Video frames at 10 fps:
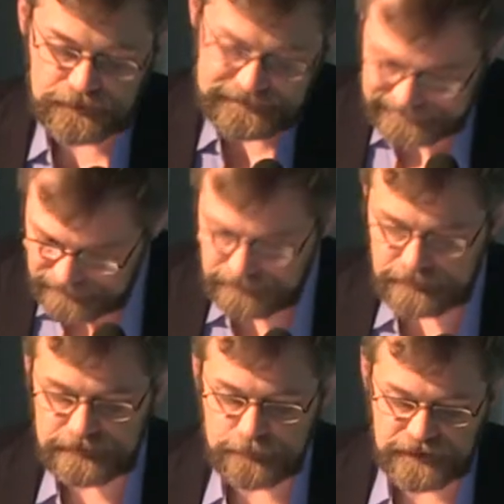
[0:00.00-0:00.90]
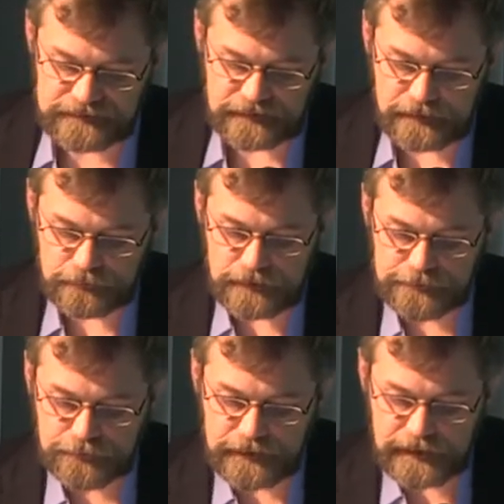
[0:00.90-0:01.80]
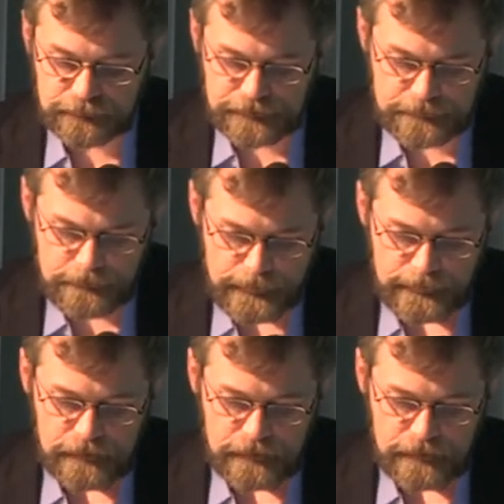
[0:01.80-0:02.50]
but it depends how you count them.